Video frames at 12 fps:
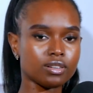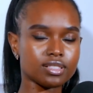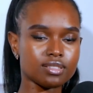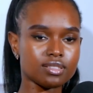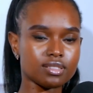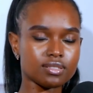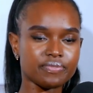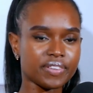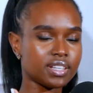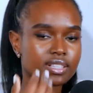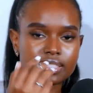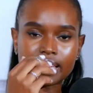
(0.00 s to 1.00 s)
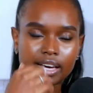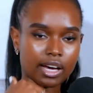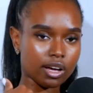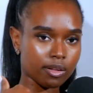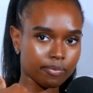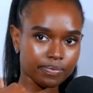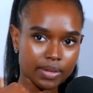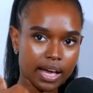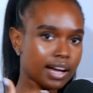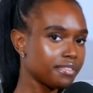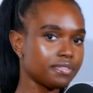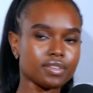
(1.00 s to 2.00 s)
because they're just like
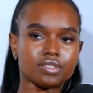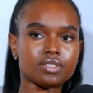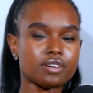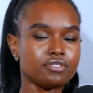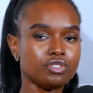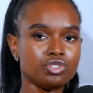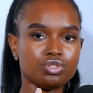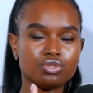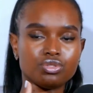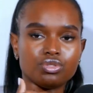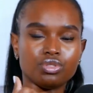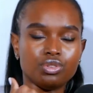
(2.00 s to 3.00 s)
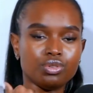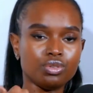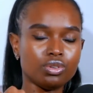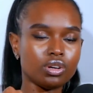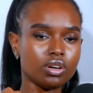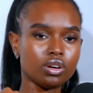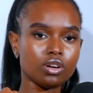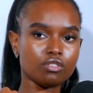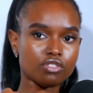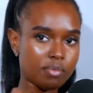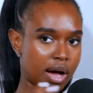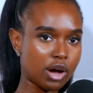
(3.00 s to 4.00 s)
half the stuff you choose to do
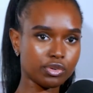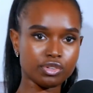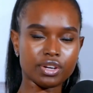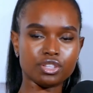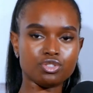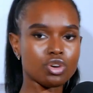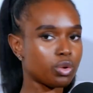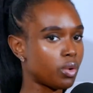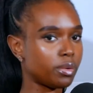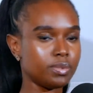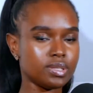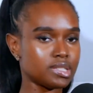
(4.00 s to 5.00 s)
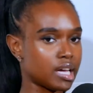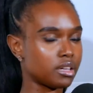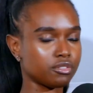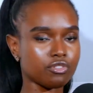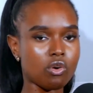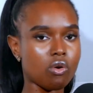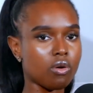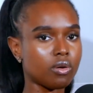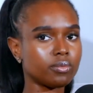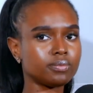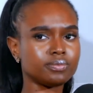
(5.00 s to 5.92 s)
from how we raise you and what we stand for.